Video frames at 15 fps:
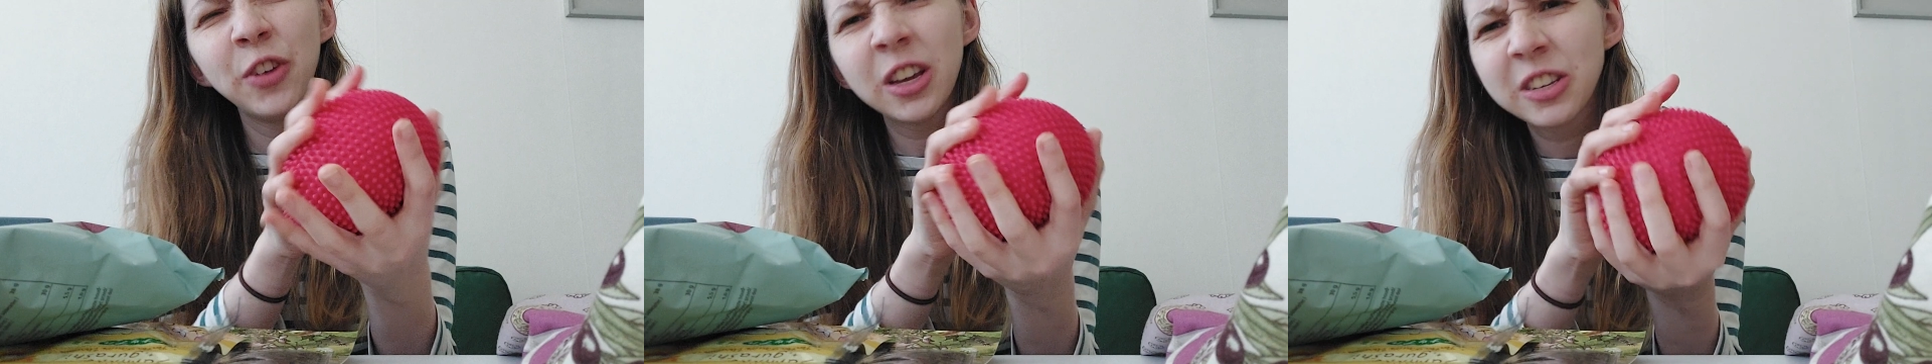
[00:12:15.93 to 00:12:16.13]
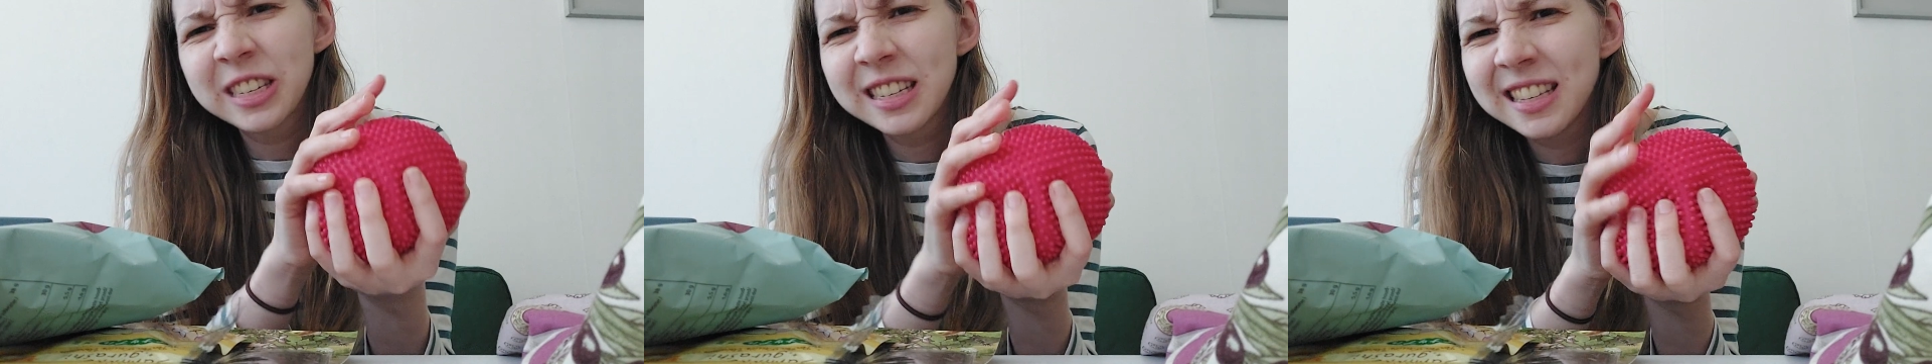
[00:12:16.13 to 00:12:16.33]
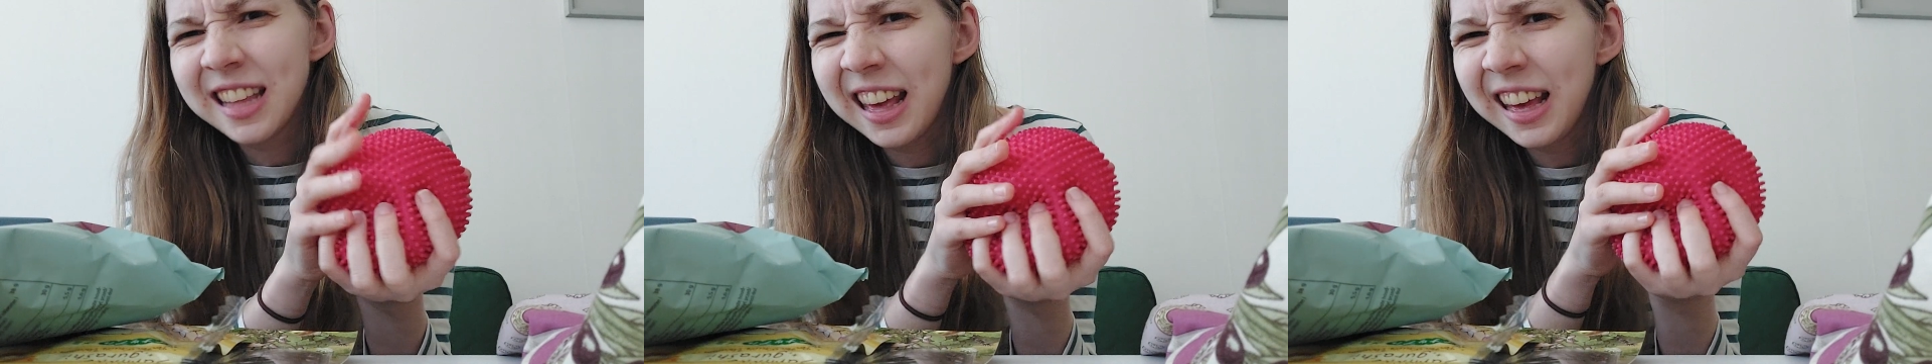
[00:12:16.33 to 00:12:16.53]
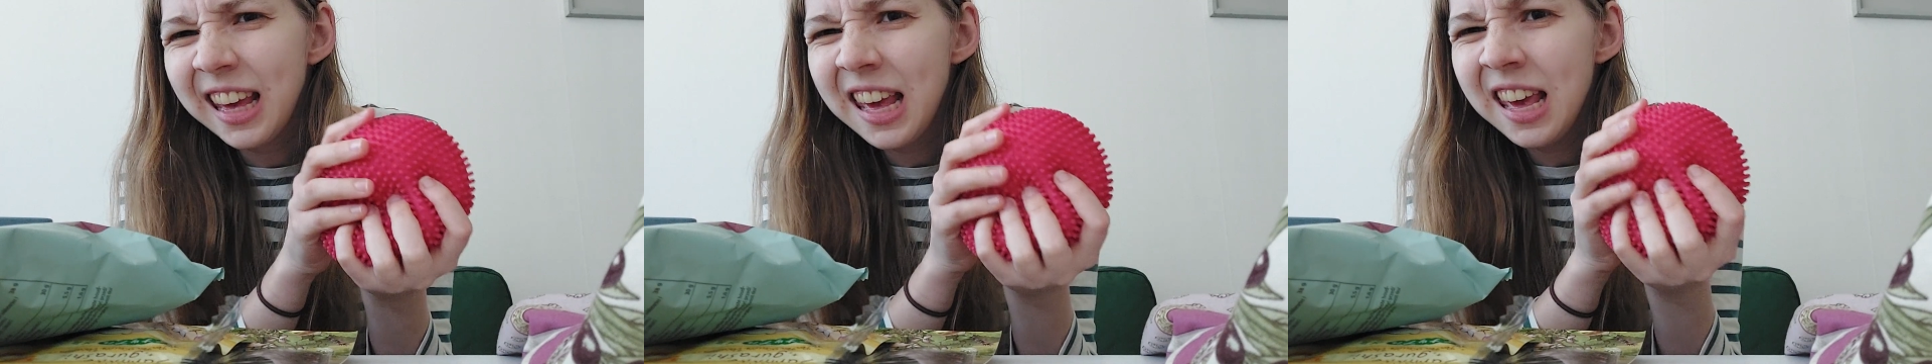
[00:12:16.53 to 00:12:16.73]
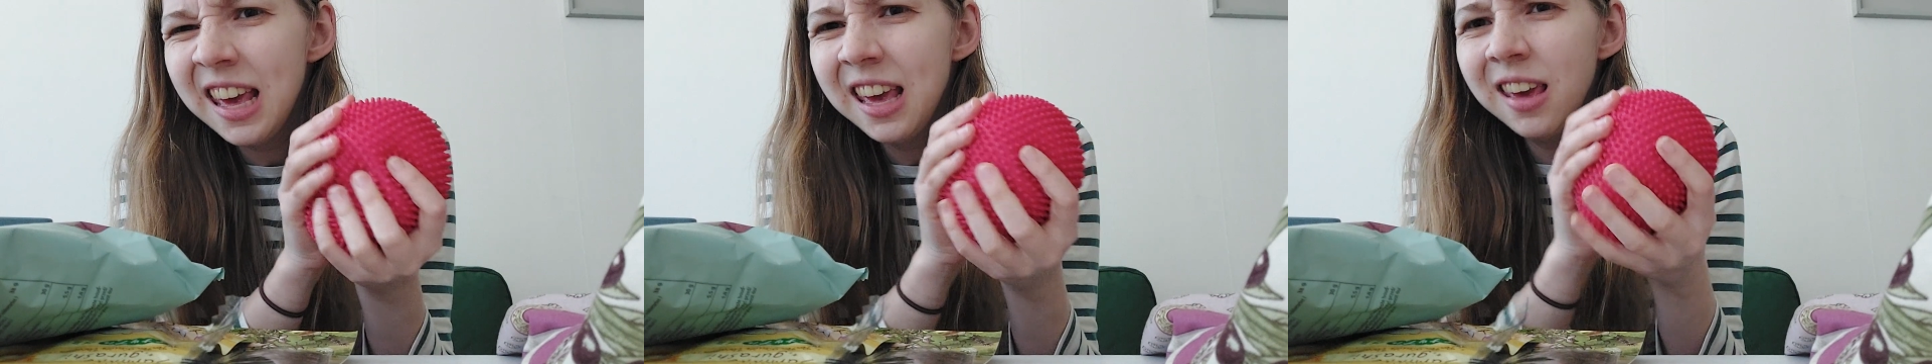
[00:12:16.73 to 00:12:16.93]
feel
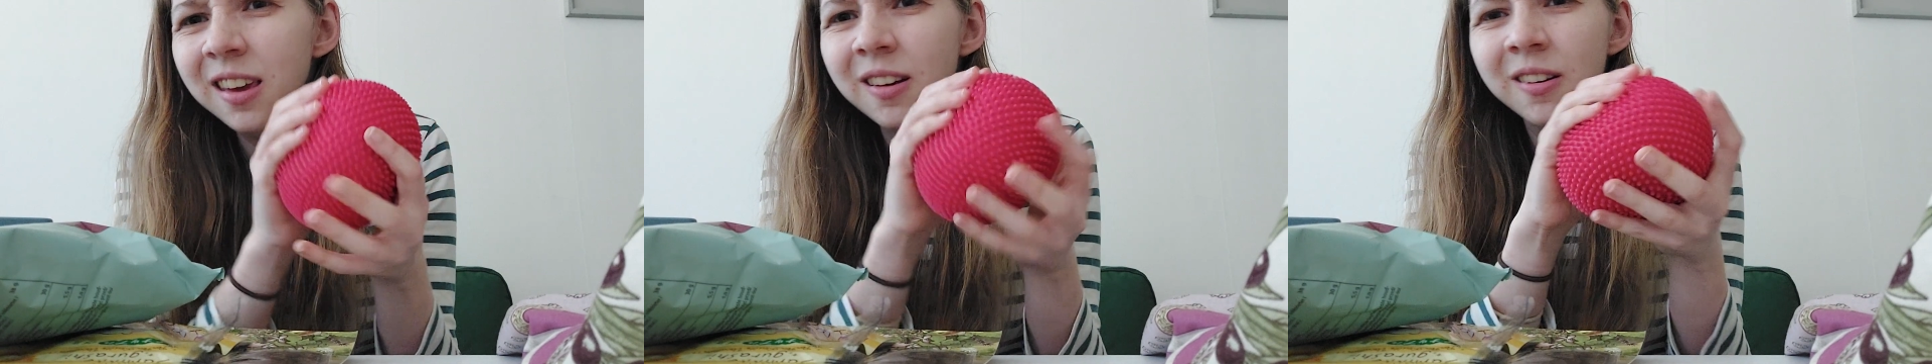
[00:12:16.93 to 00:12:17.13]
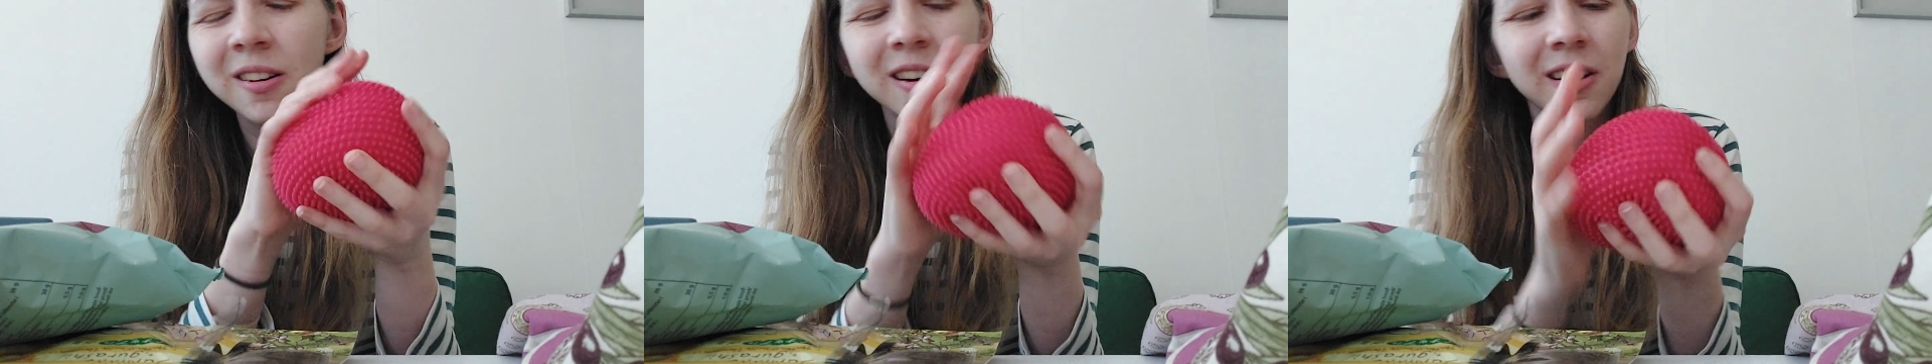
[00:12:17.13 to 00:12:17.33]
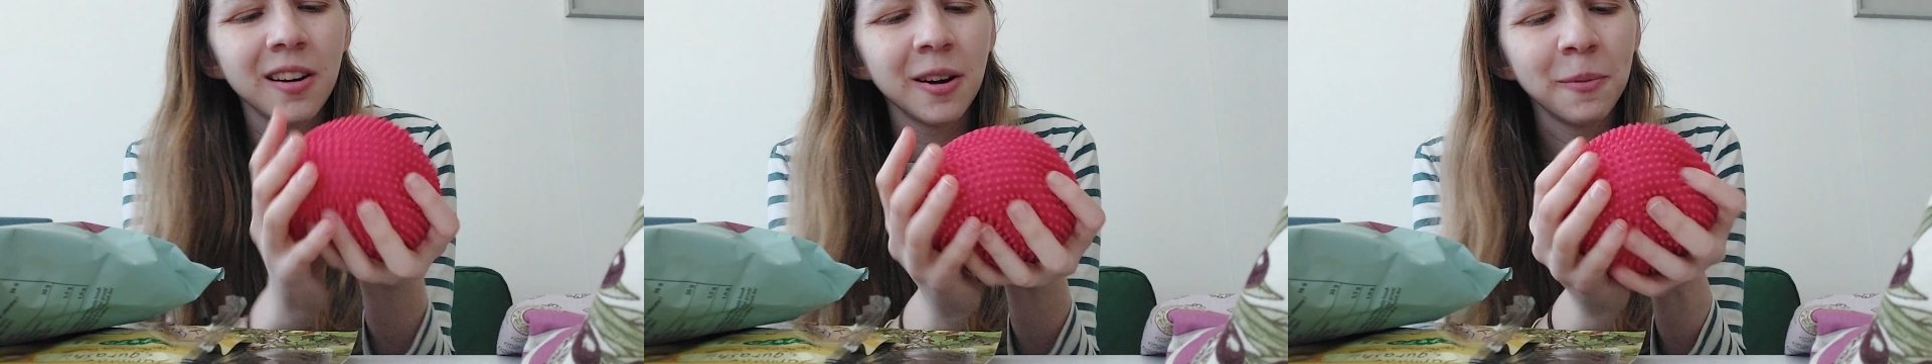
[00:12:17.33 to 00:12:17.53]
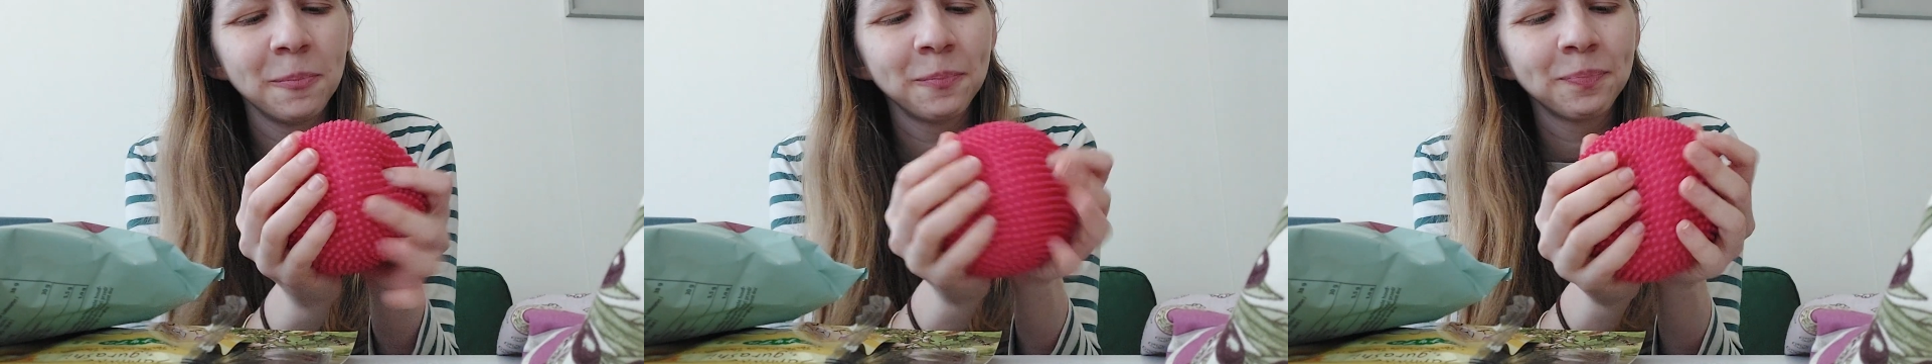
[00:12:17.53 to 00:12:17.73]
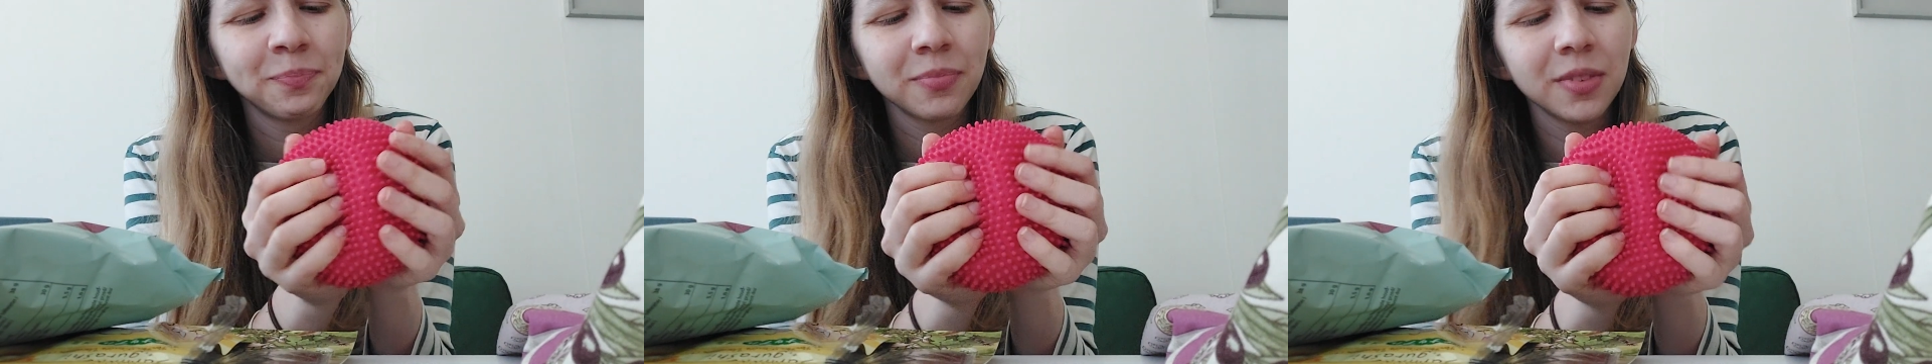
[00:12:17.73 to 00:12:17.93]
sticky or,
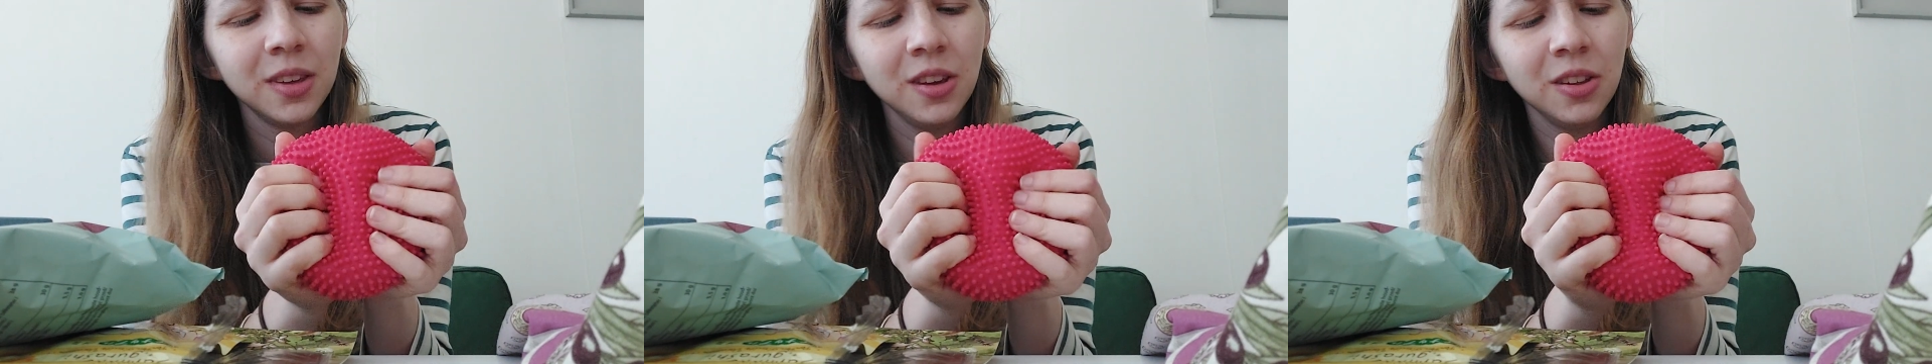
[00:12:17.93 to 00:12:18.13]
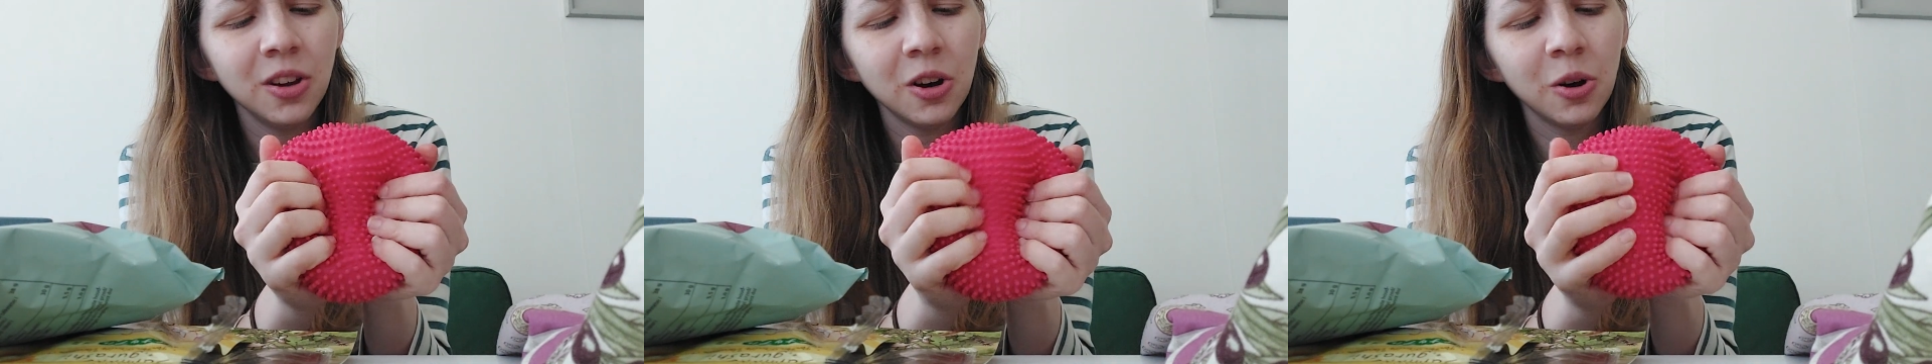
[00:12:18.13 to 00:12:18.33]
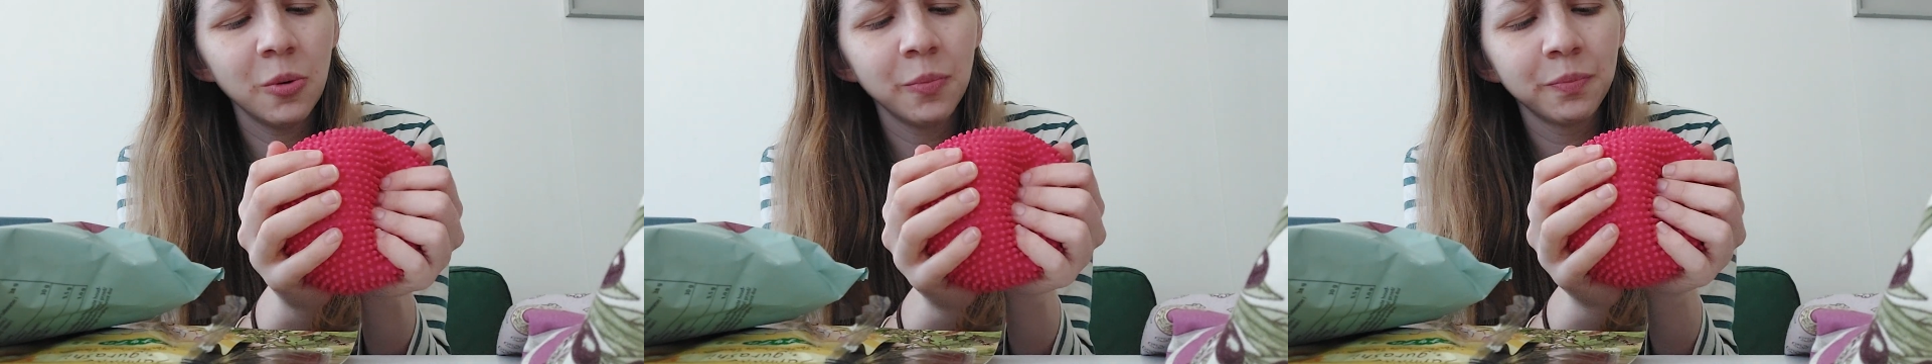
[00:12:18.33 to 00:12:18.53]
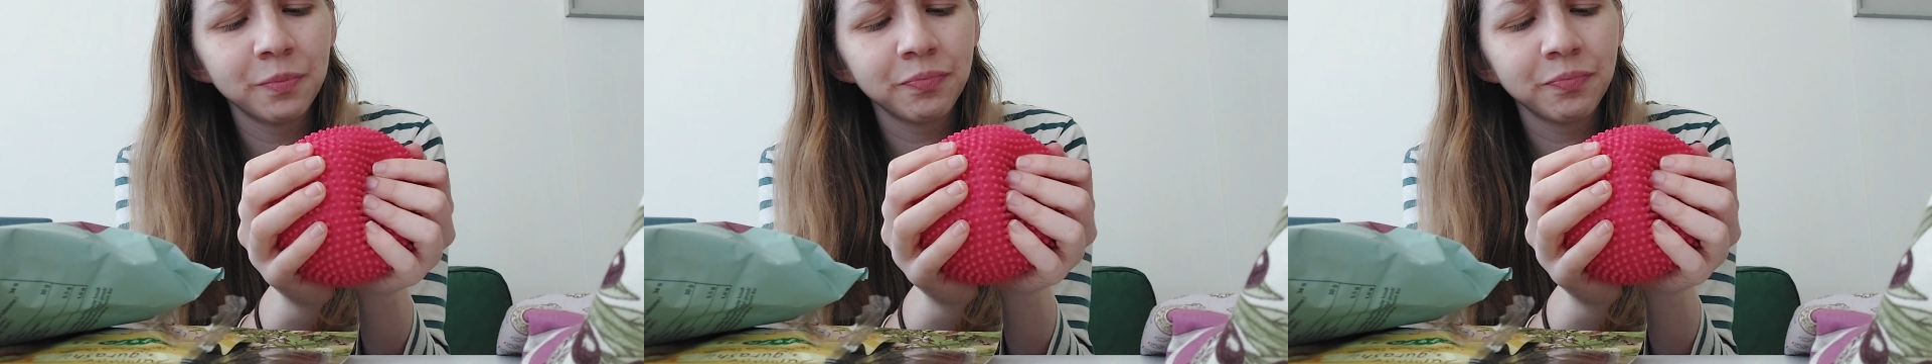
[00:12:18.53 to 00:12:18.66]
you know,